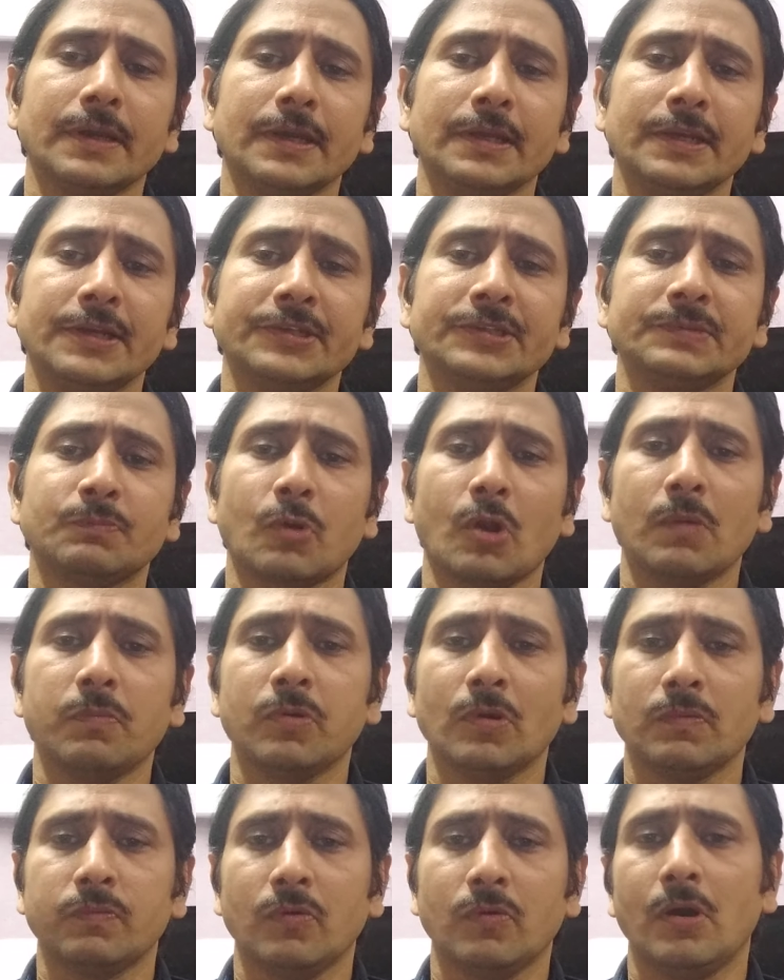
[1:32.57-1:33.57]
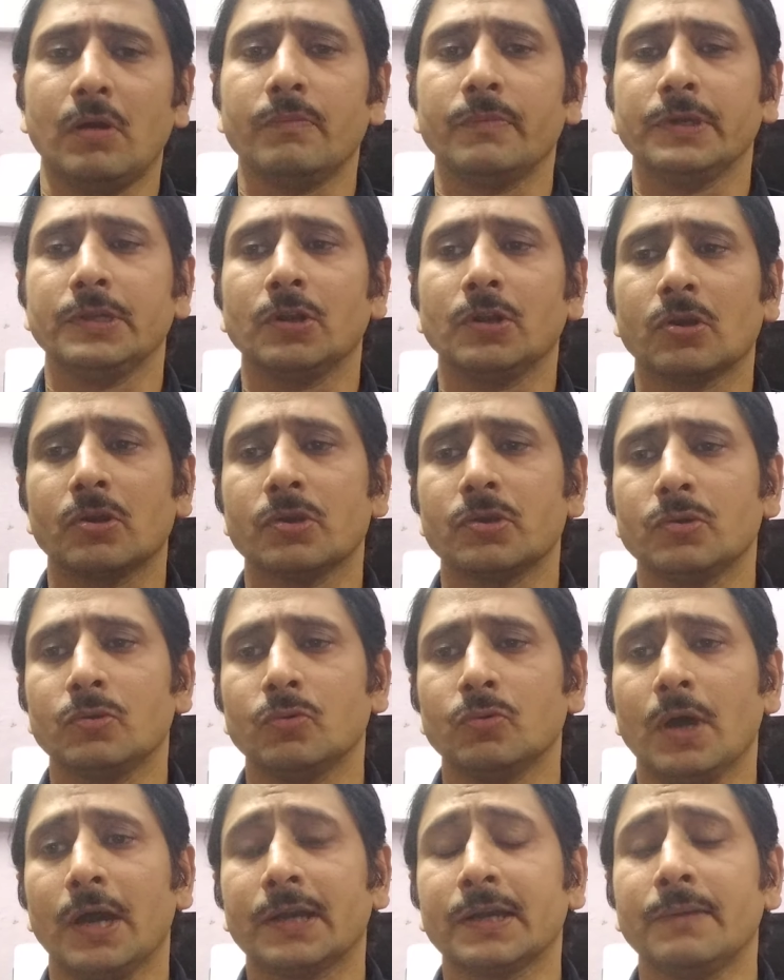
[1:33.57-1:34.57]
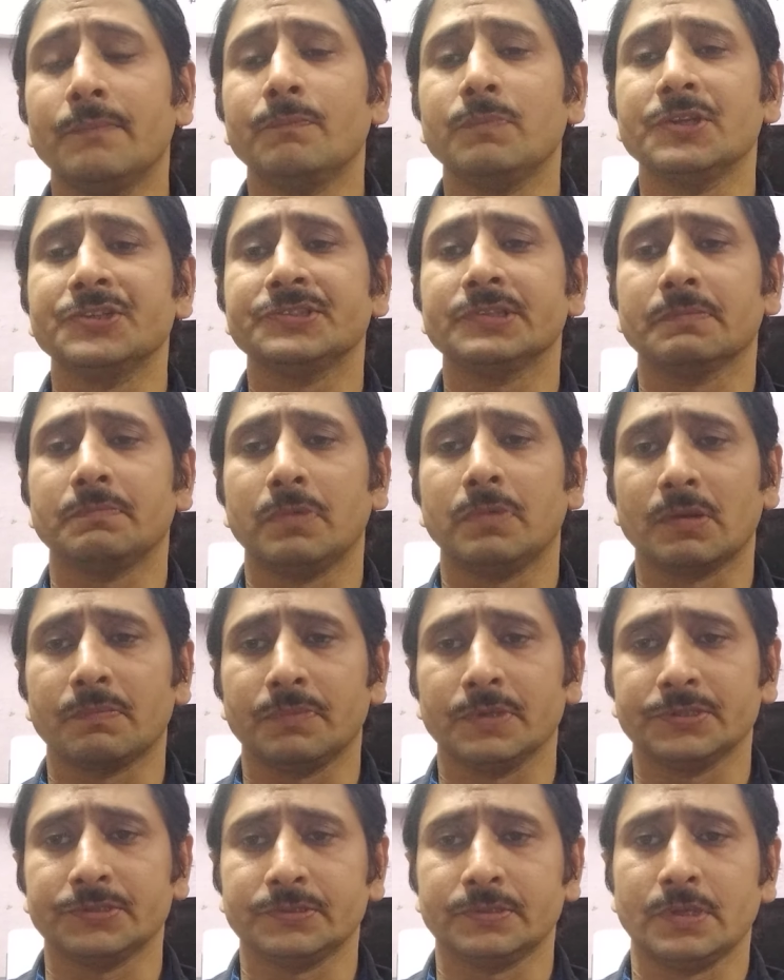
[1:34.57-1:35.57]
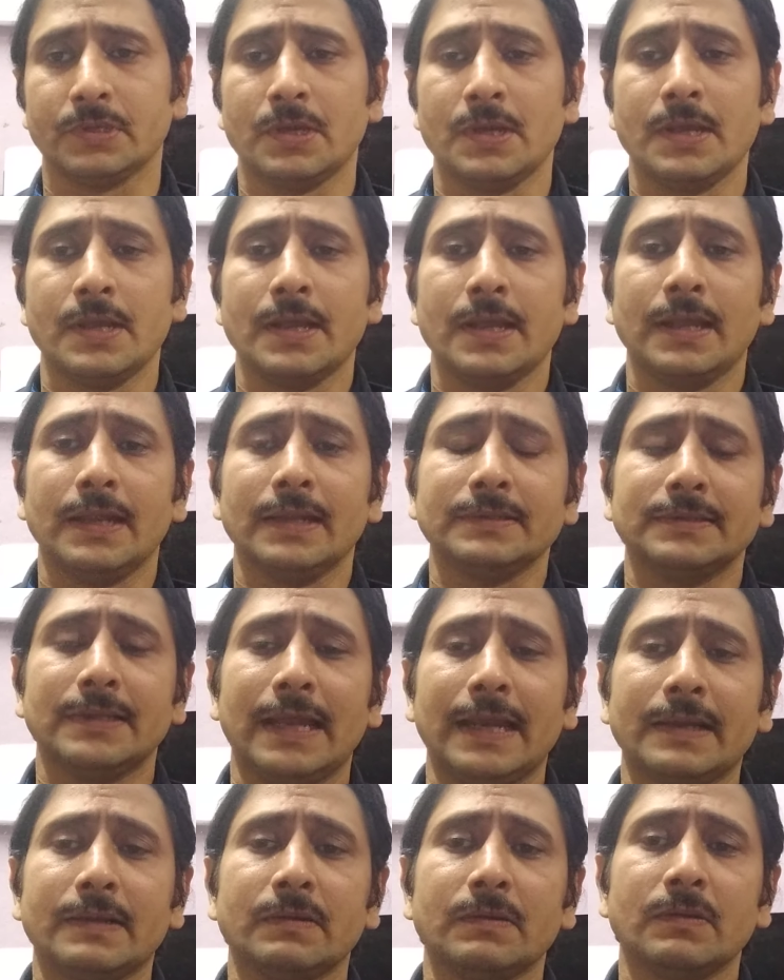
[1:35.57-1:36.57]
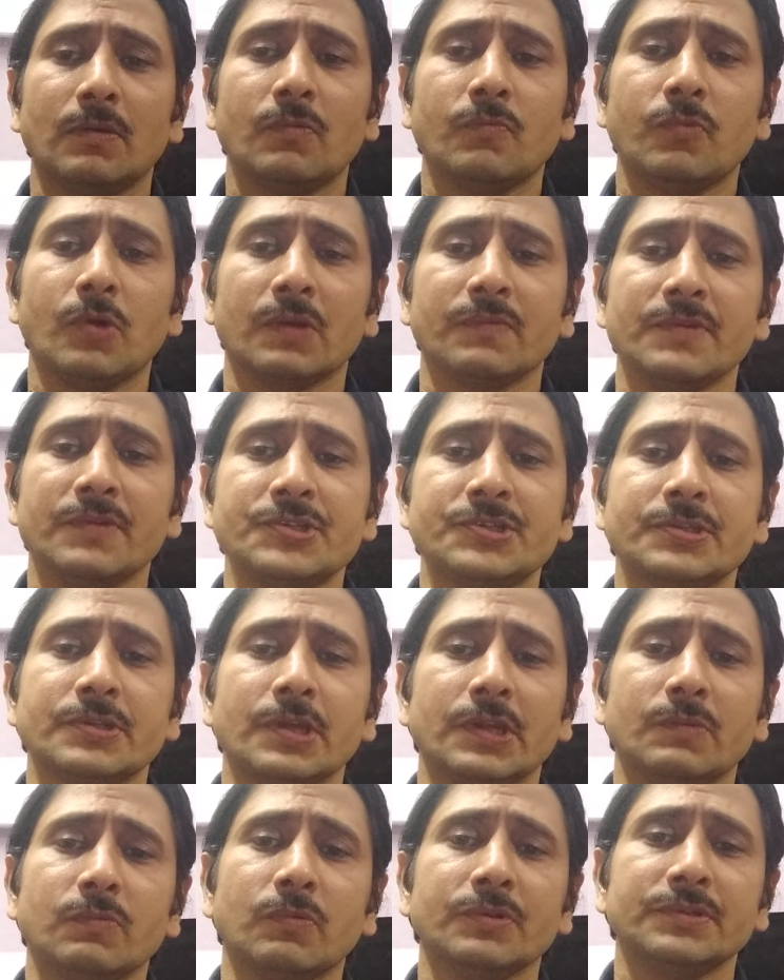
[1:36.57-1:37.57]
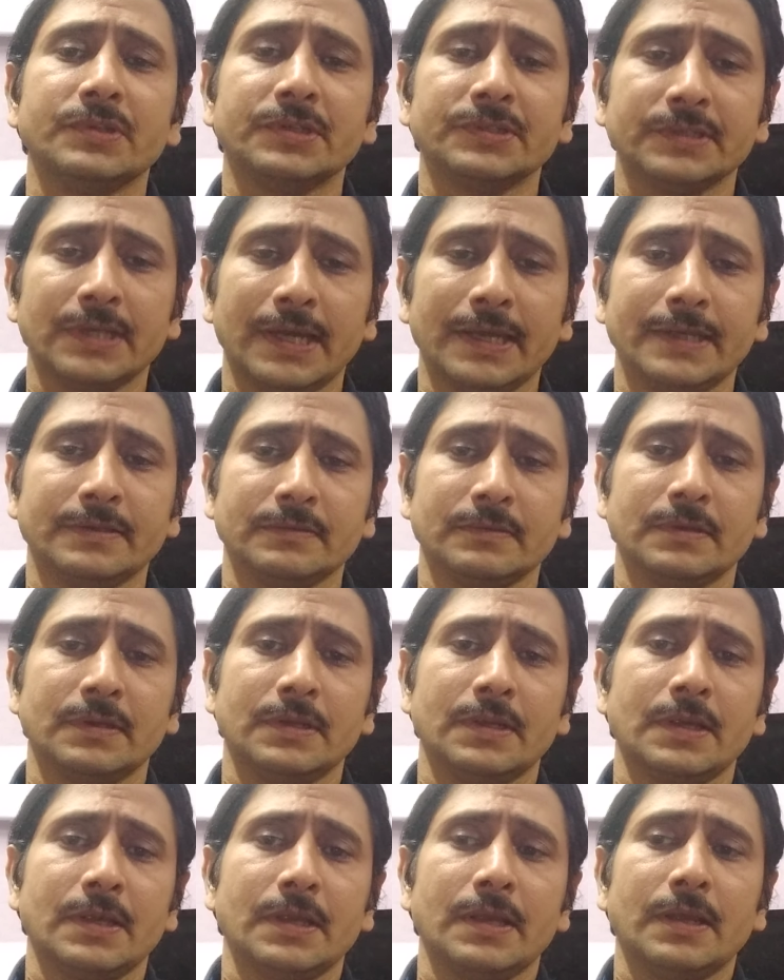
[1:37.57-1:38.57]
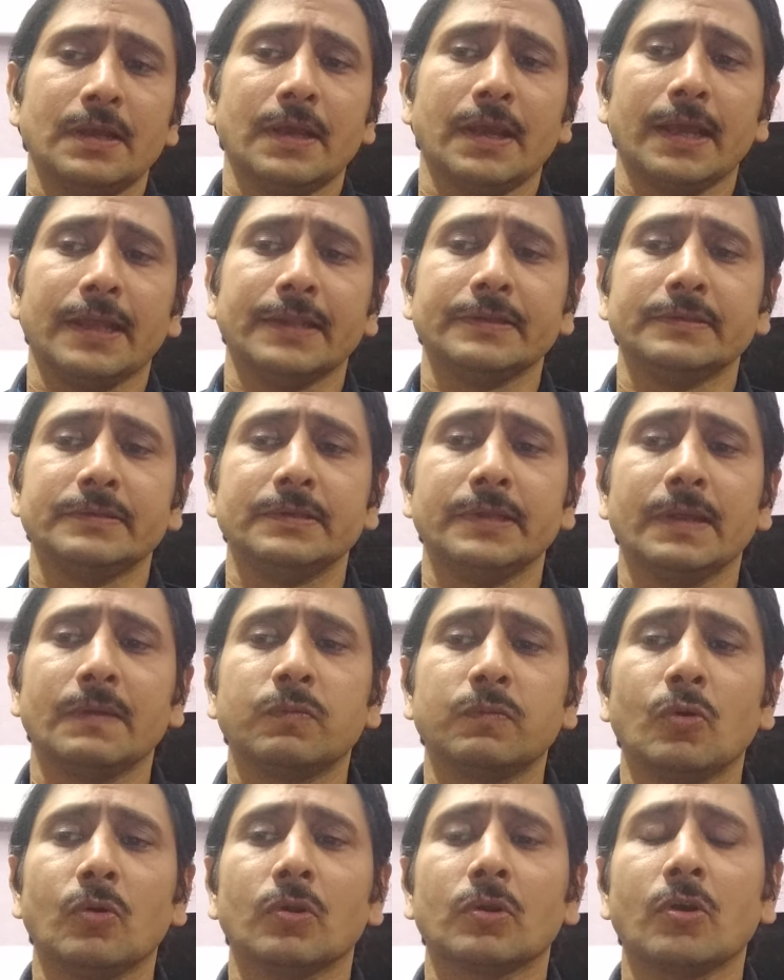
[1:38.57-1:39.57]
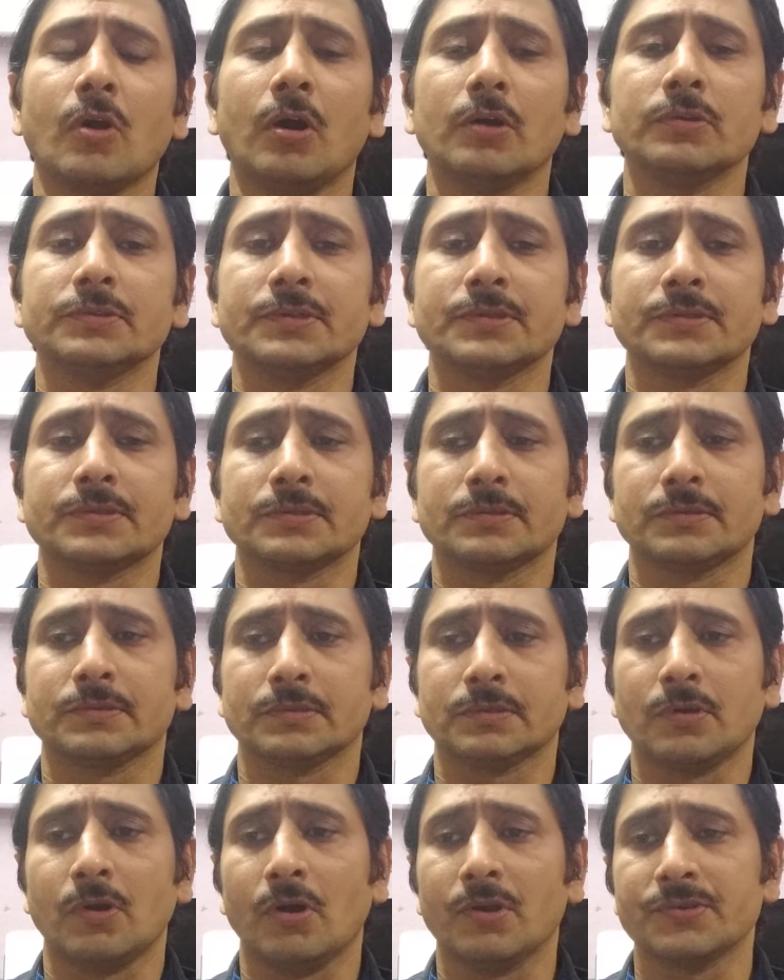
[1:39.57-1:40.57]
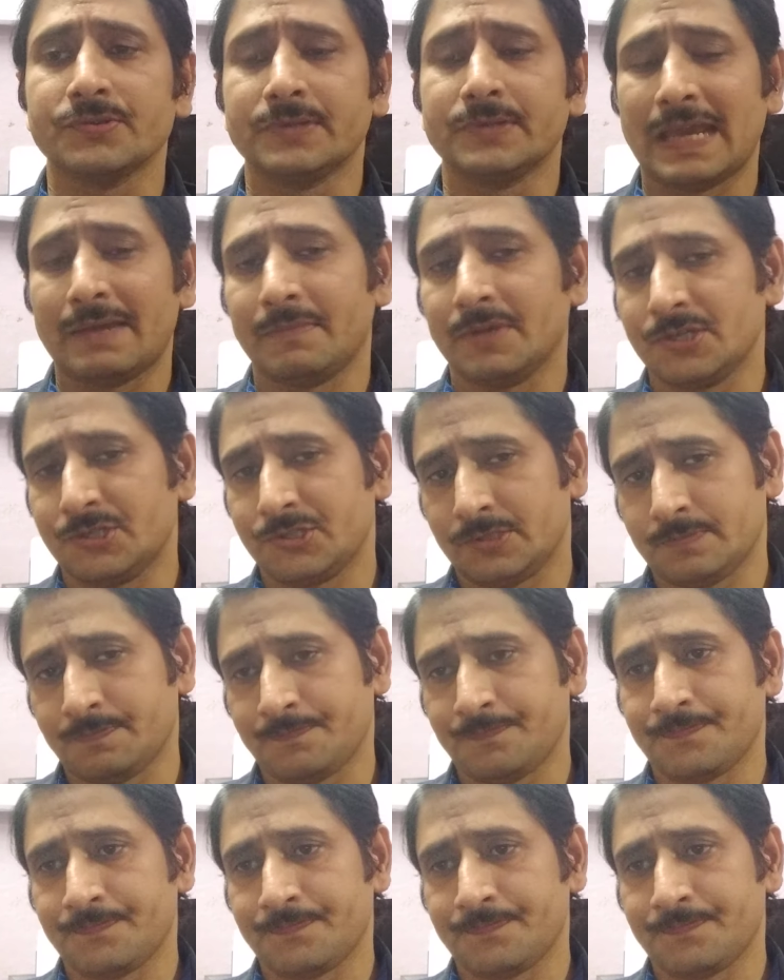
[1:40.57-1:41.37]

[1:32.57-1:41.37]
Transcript: in its proper form in order to accomplish a purpose that for which it was designed and therefore cause damage.